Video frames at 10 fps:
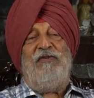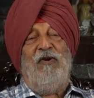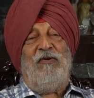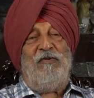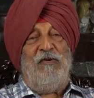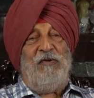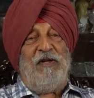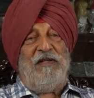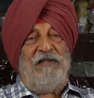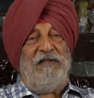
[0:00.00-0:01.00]
short
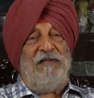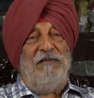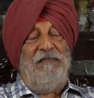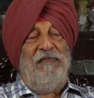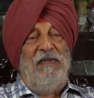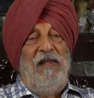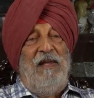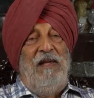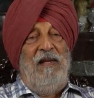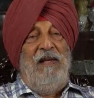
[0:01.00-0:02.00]
notice.
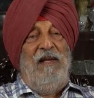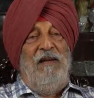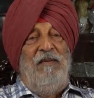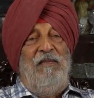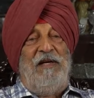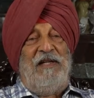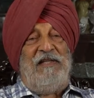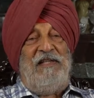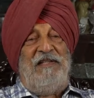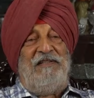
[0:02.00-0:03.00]
But in
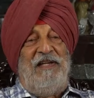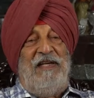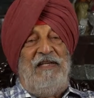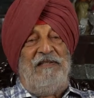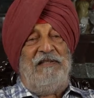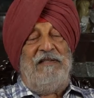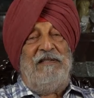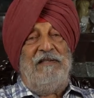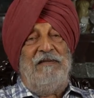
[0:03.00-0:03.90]
this case,